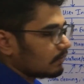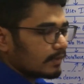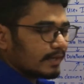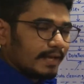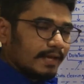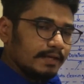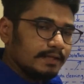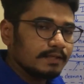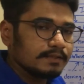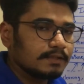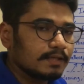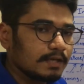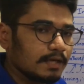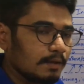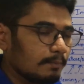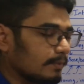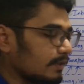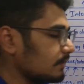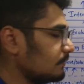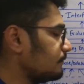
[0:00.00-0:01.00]
or any other
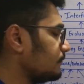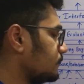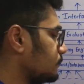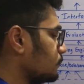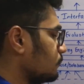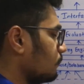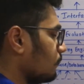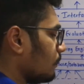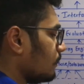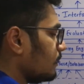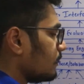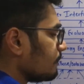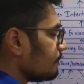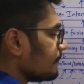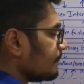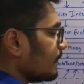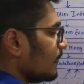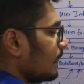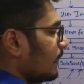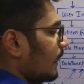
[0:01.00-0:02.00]
commands which you want,
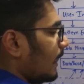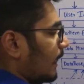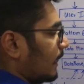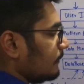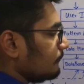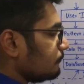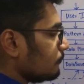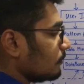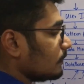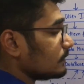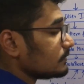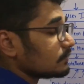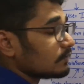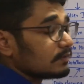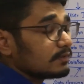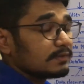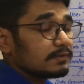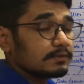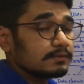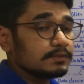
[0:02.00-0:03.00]
and focus
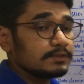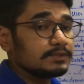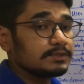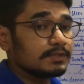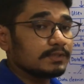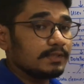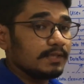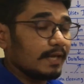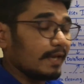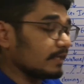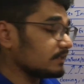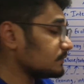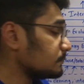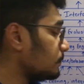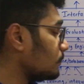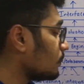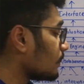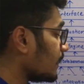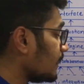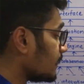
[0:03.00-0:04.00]
on search the
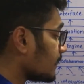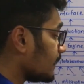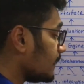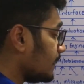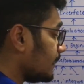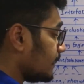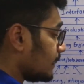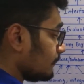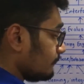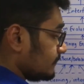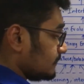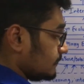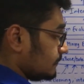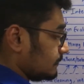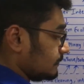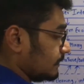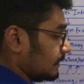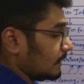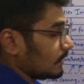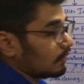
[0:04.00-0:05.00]
exploratory data which
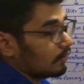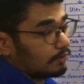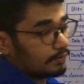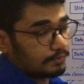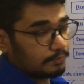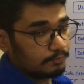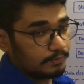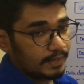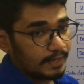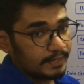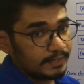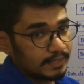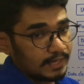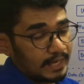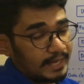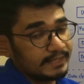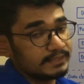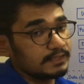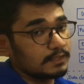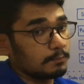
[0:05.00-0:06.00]
is there. Or you can
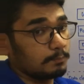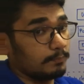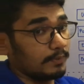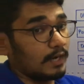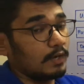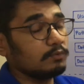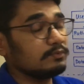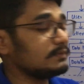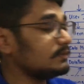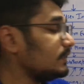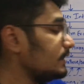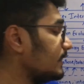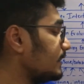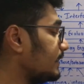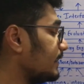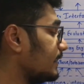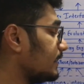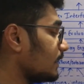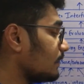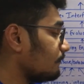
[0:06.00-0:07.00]
either browse the
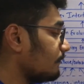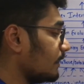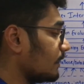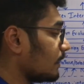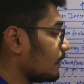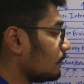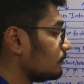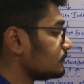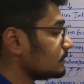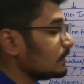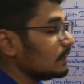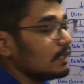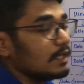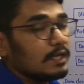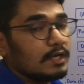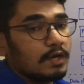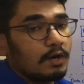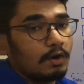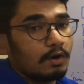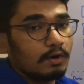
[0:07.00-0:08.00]
data warehouse
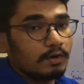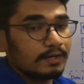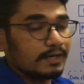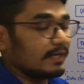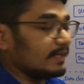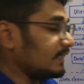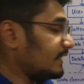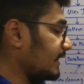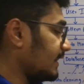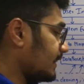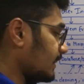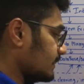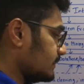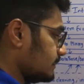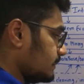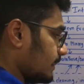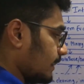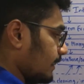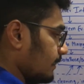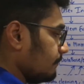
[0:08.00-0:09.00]
or data
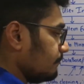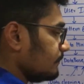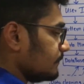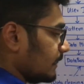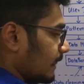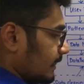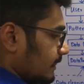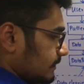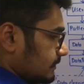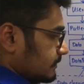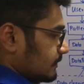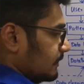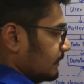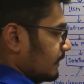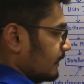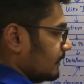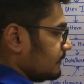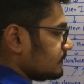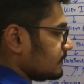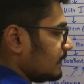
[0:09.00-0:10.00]
stream, that is
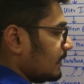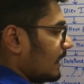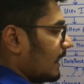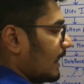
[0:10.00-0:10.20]
DS,